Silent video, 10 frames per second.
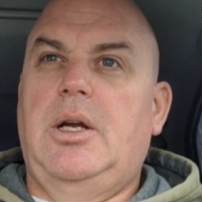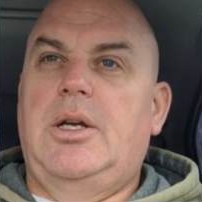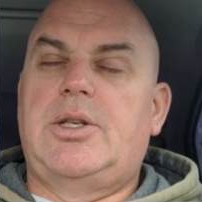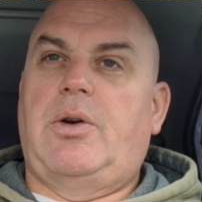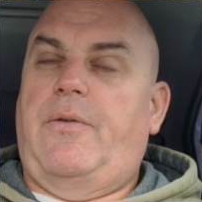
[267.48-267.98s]

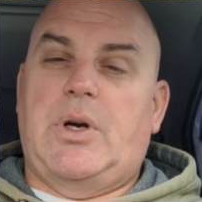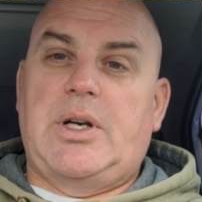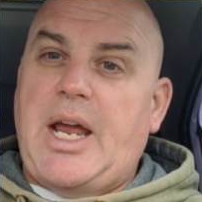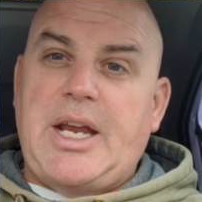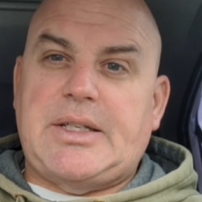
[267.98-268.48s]
So if you're,
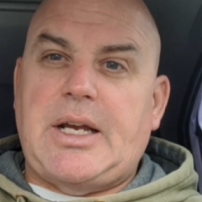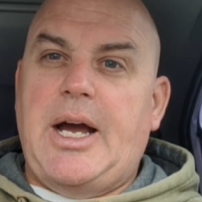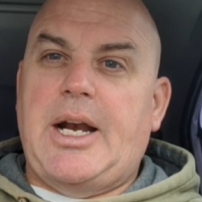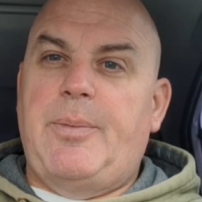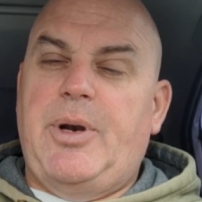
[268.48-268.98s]
hey,
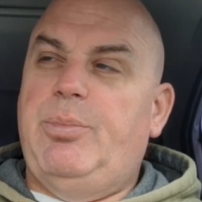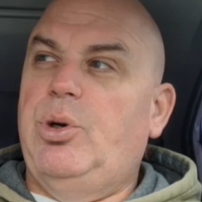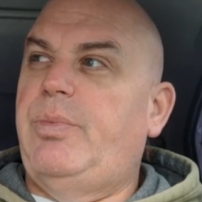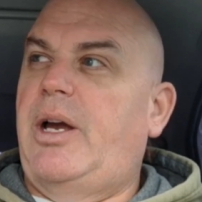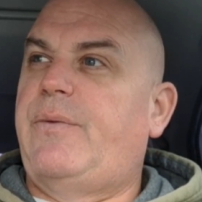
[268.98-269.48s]
Scott, I'm going to
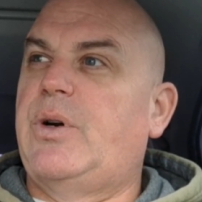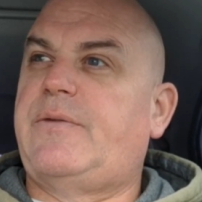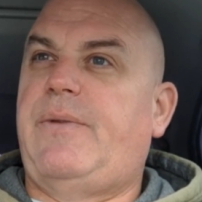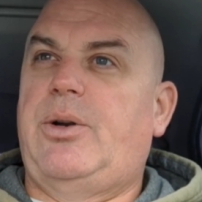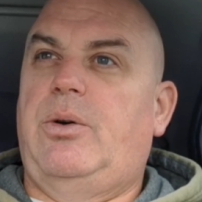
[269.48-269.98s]
build my
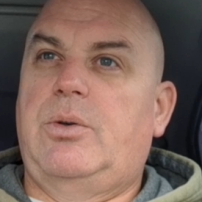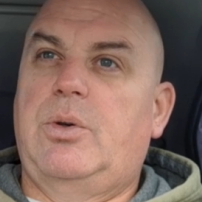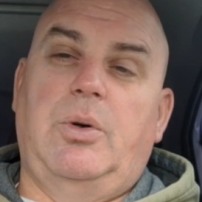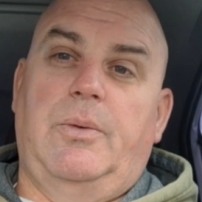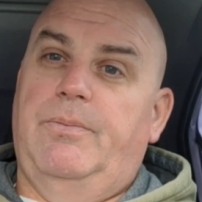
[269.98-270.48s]
first funnel,
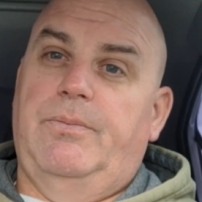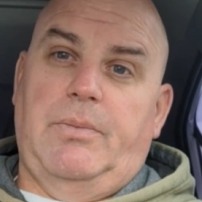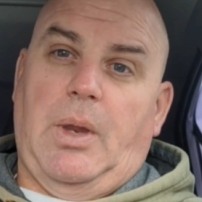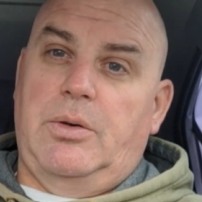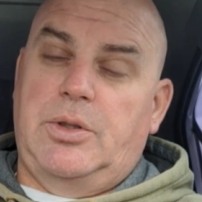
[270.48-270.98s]
cool.
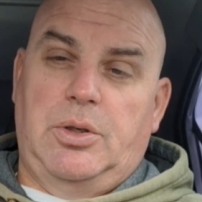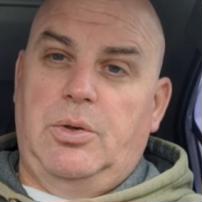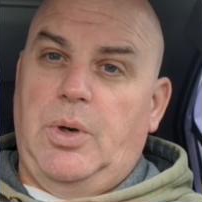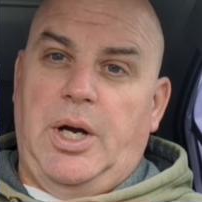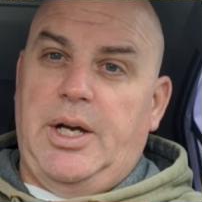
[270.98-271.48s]

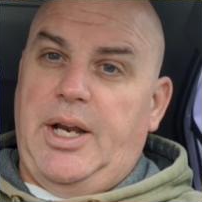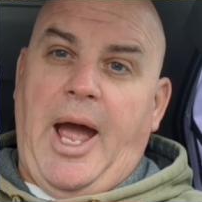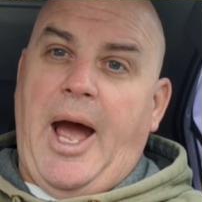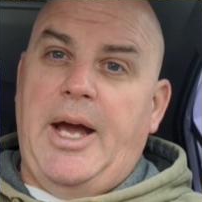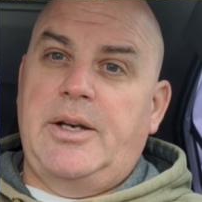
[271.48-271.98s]
Do
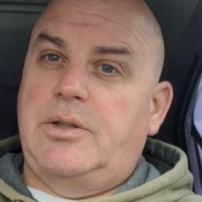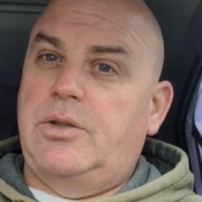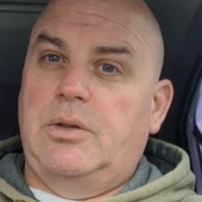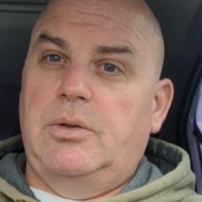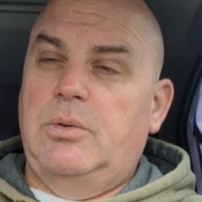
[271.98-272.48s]
add
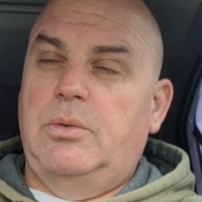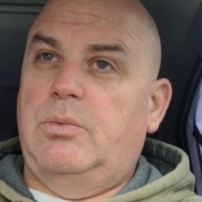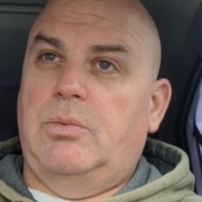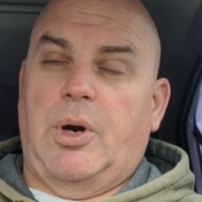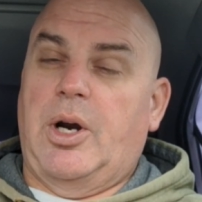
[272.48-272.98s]
to
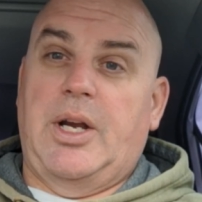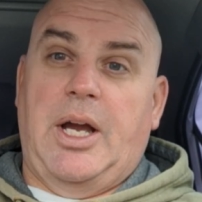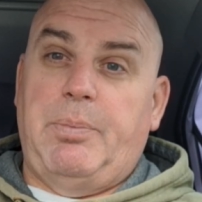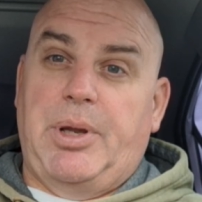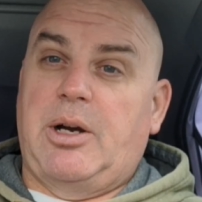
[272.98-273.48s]
where
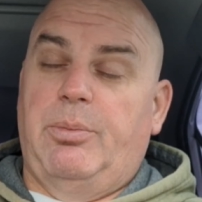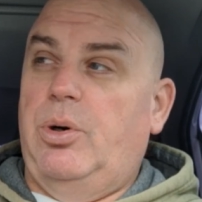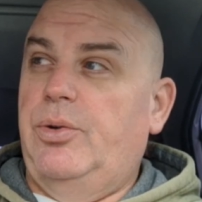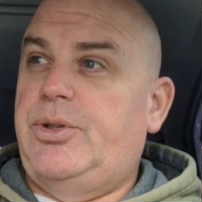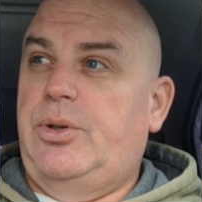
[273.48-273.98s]

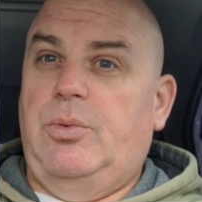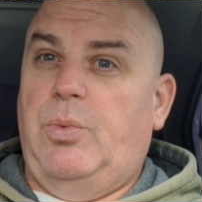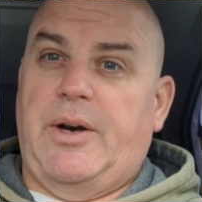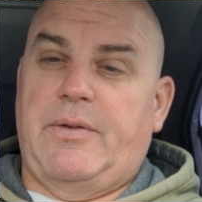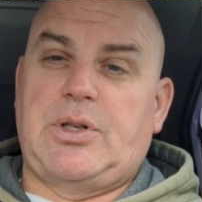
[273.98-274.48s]
applicable to
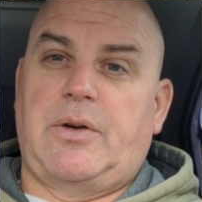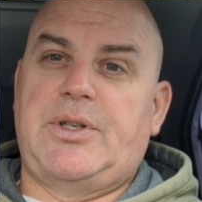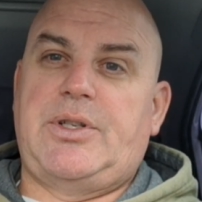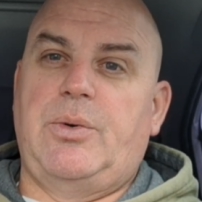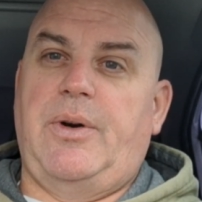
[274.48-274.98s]
whatever
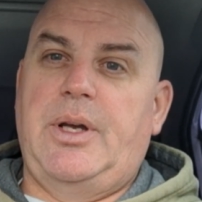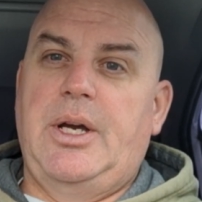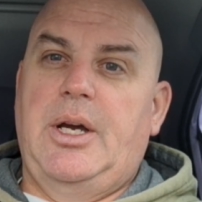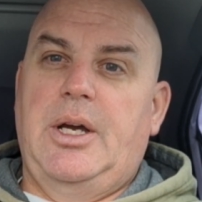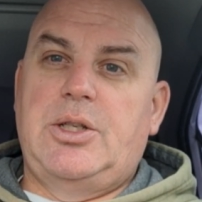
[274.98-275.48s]
service to a
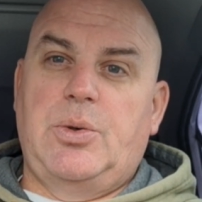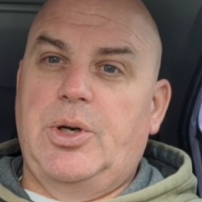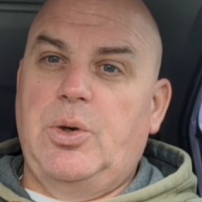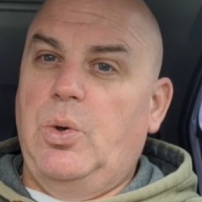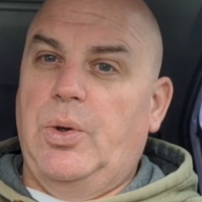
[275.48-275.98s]

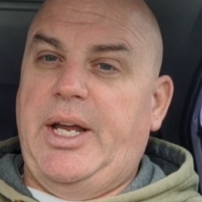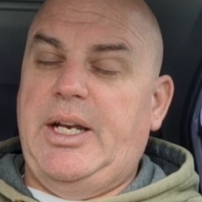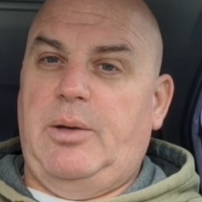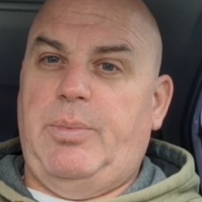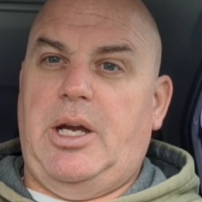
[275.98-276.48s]
Google
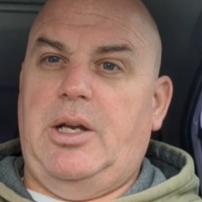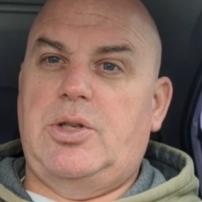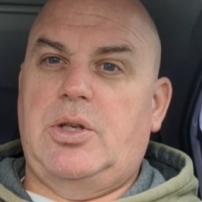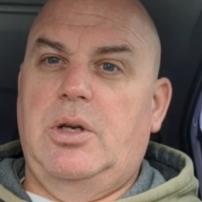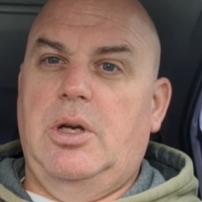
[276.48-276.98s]
landing
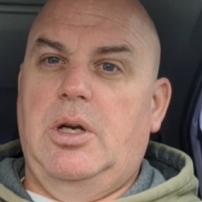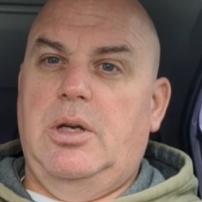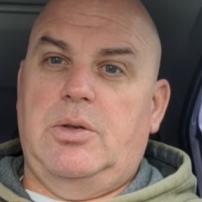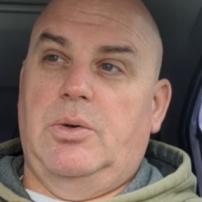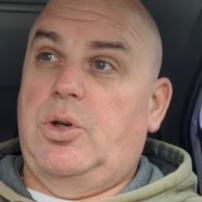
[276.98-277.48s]
page,
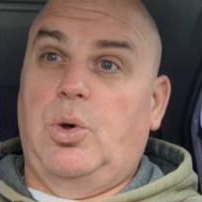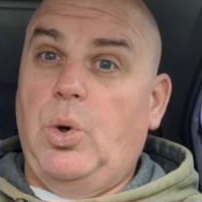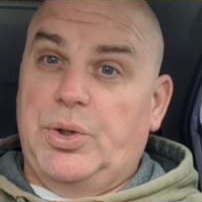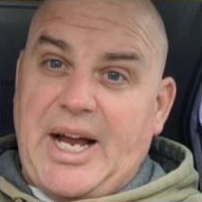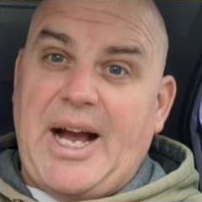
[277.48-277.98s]
to a
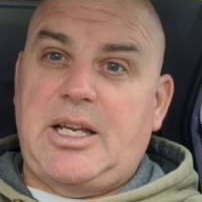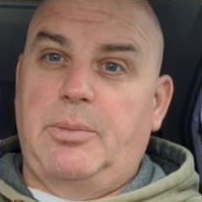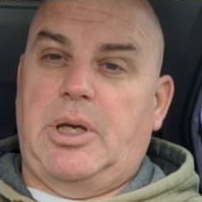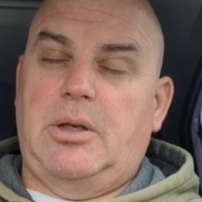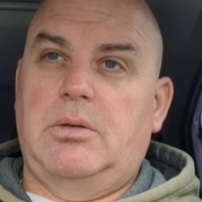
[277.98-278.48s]
Google
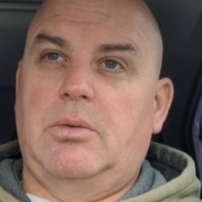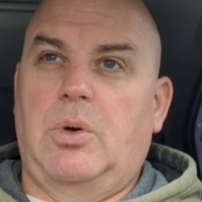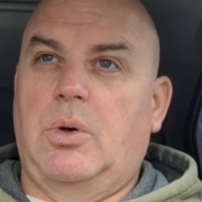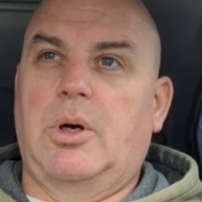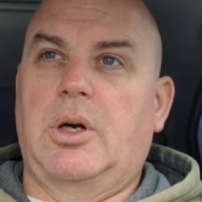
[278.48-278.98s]
document,
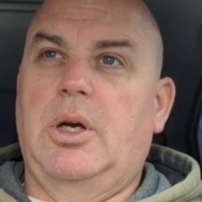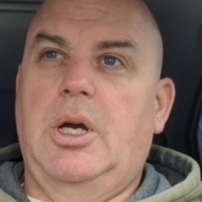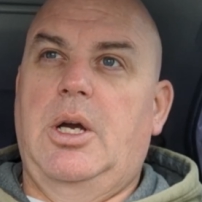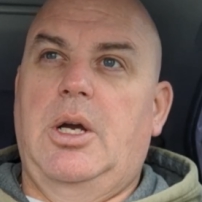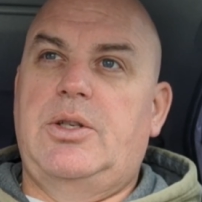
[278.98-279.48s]
or
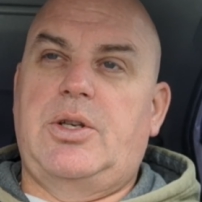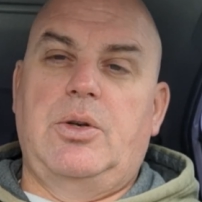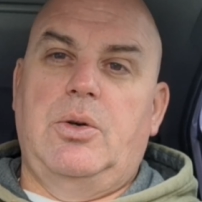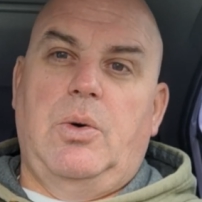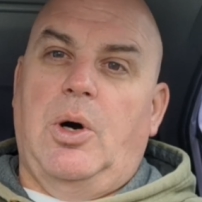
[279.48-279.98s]

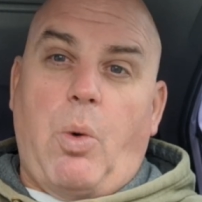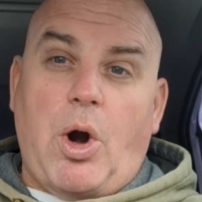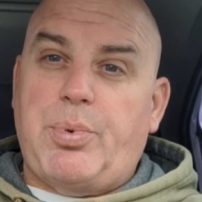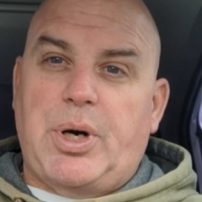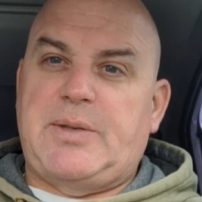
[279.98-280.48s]
to a
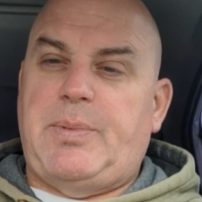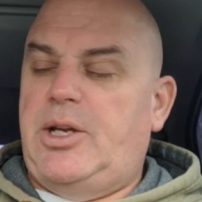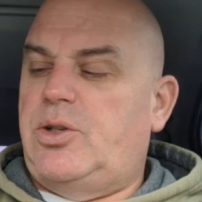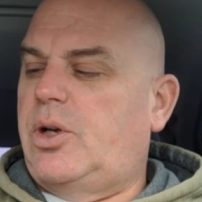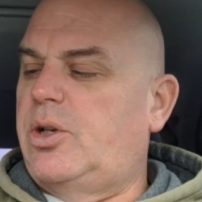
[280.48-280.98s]
WordPress
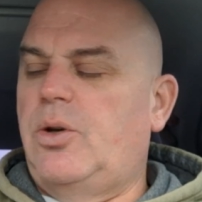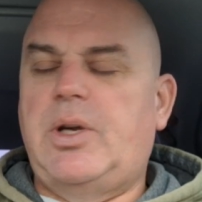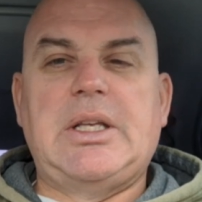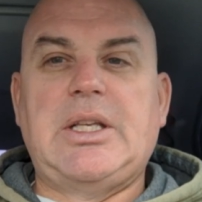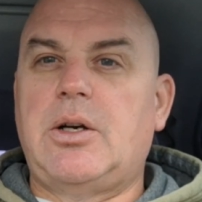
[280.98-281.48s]
page. You
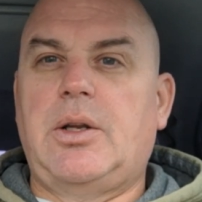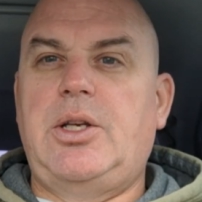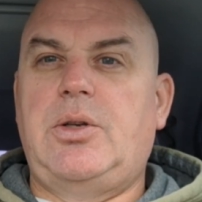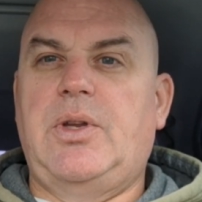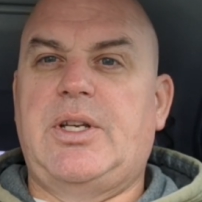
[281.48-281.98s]
could literally
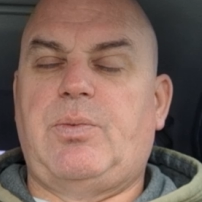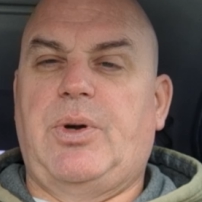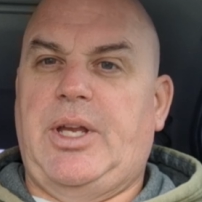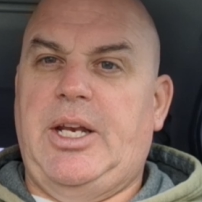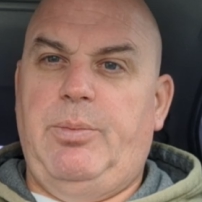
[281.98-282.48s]
do this
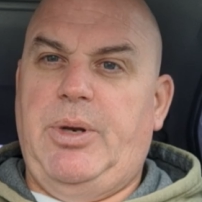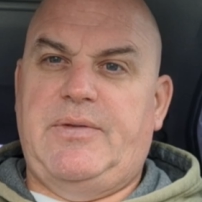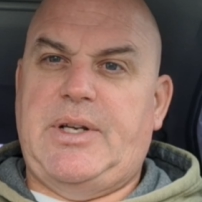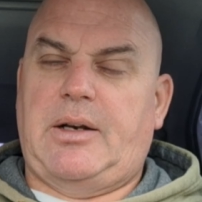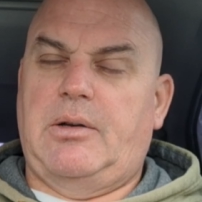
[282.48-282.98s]
with any bit
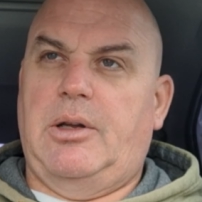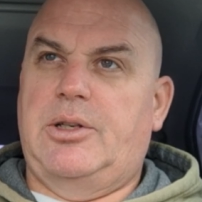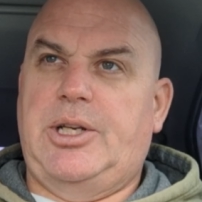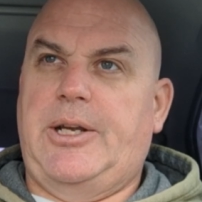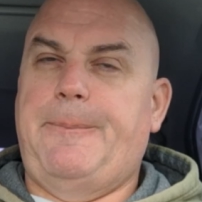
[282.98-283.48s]
of
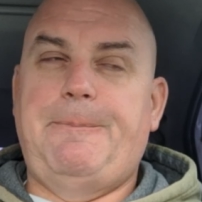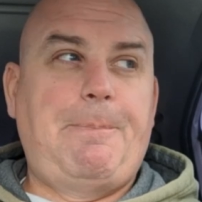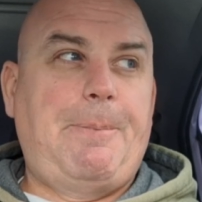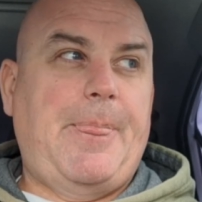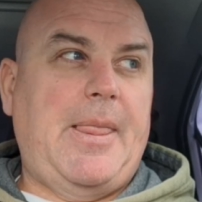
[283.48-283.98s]
technology.
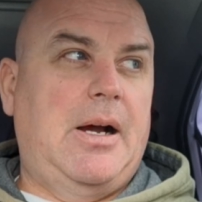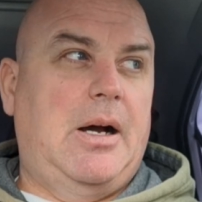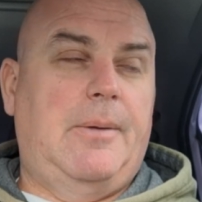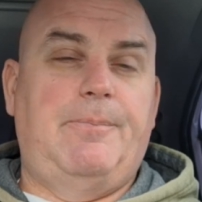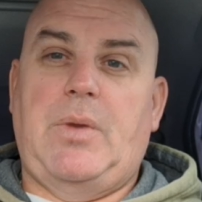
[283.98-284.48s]

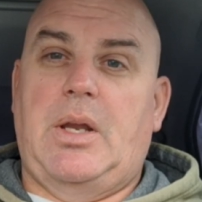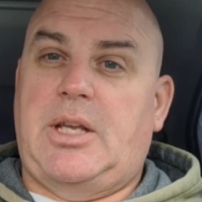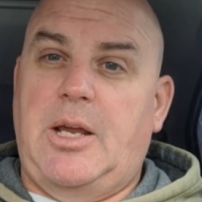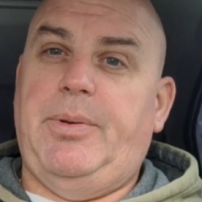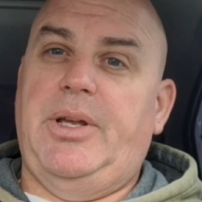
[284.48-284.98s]

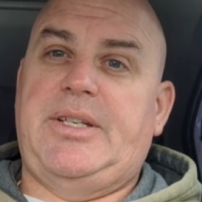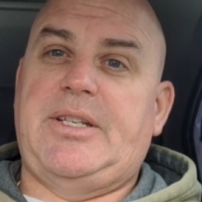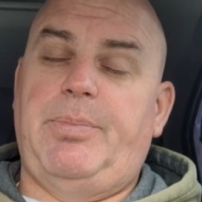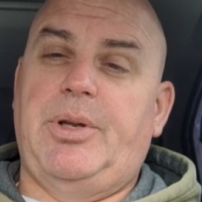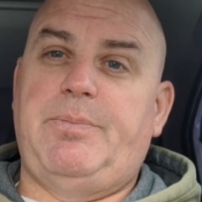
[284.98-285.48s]
Keep it as
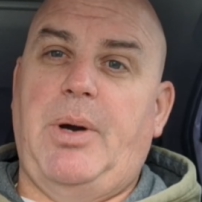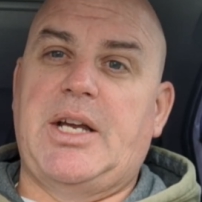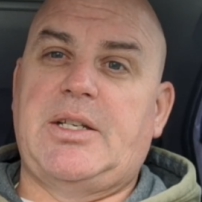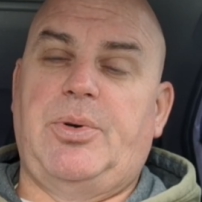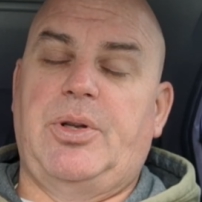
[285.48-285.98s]
simple as
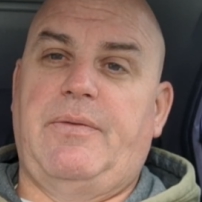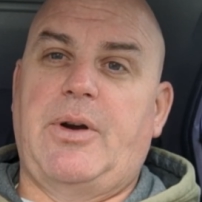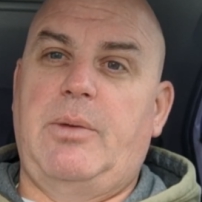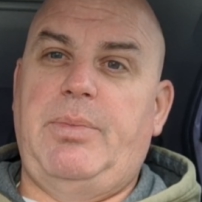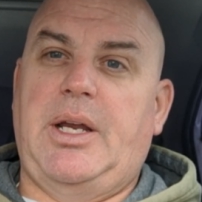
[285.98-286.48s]
possible in the
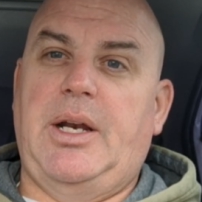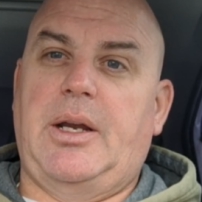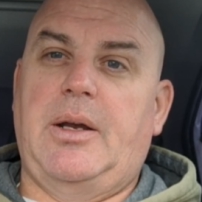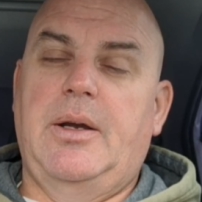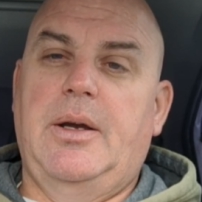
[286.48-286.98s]
very beginning.